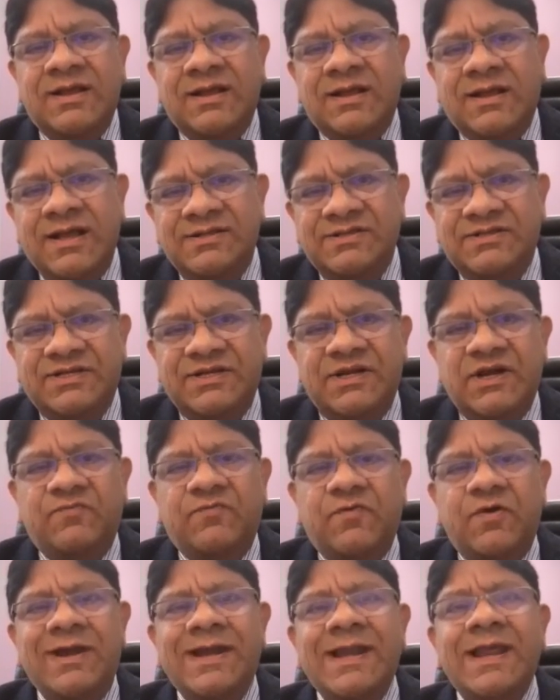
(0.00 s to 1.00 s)
considered
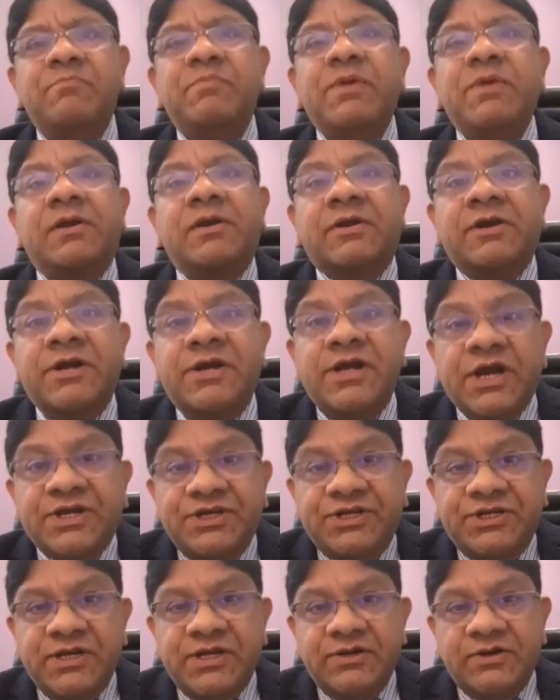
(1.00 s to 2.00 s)
for labia
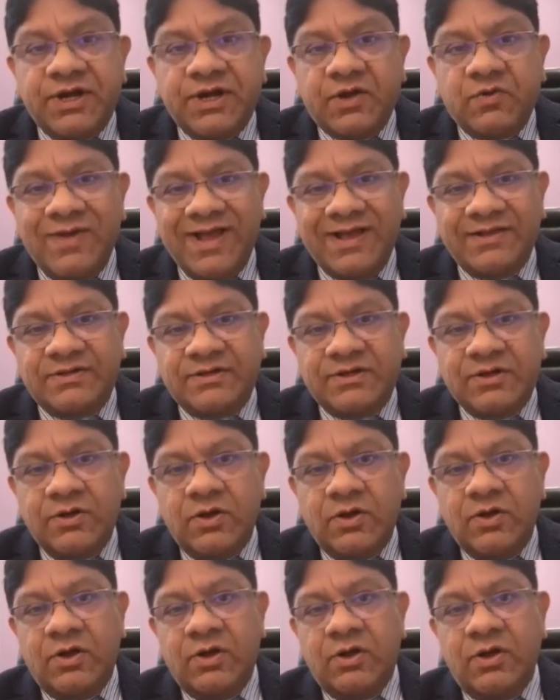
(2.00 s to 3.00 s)
reduction request
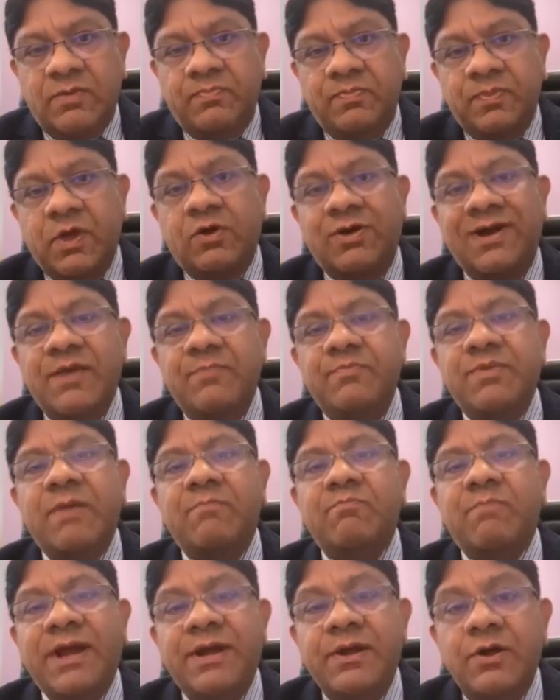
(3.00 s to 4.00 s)
or labia
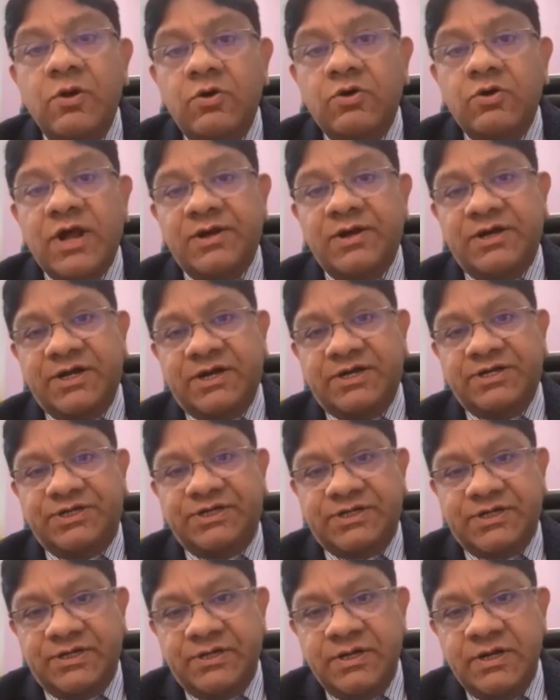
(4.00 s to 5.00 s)
minora
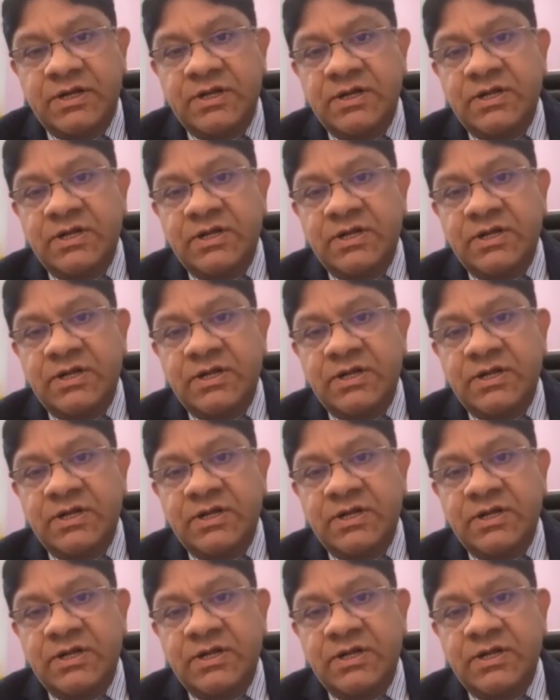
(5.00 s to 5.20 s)
reduction,